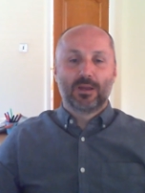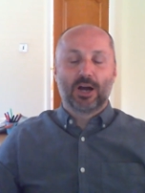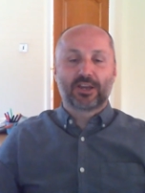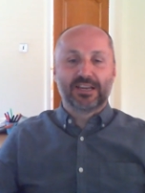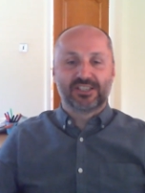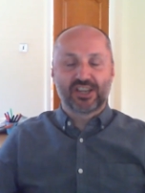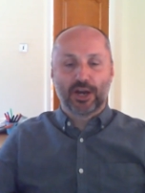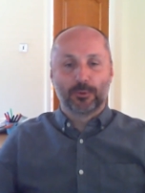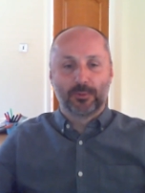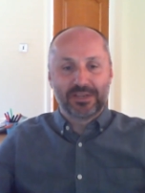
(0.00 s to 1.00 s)
Okay,
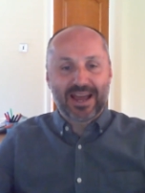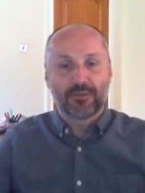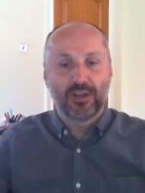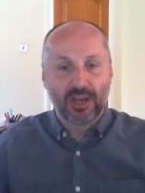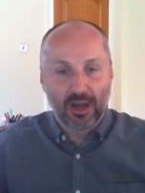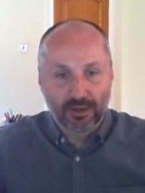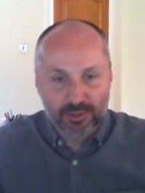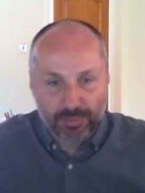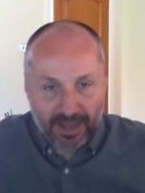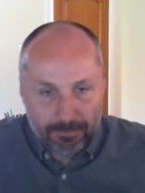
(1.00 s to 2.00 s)
so now the
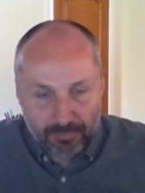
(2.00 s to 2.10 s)
last bit.